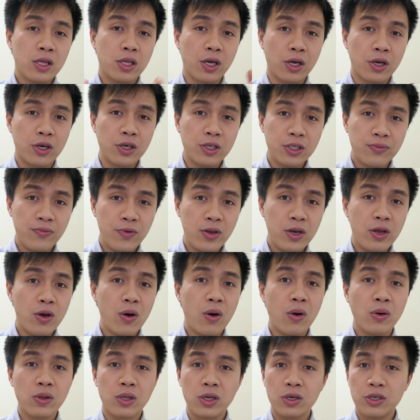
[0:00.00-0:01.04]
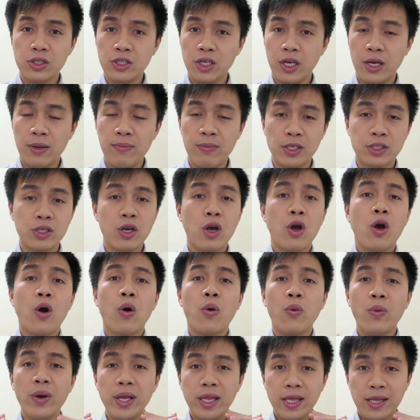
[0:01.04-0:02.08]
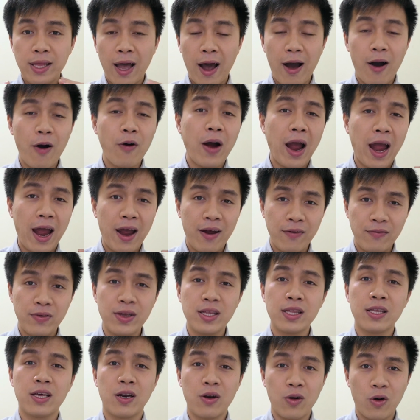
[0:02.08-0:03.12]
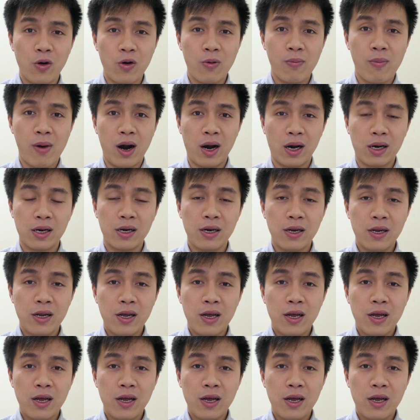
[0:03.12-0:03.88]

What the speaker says: the good video, the good image without having the logo mark.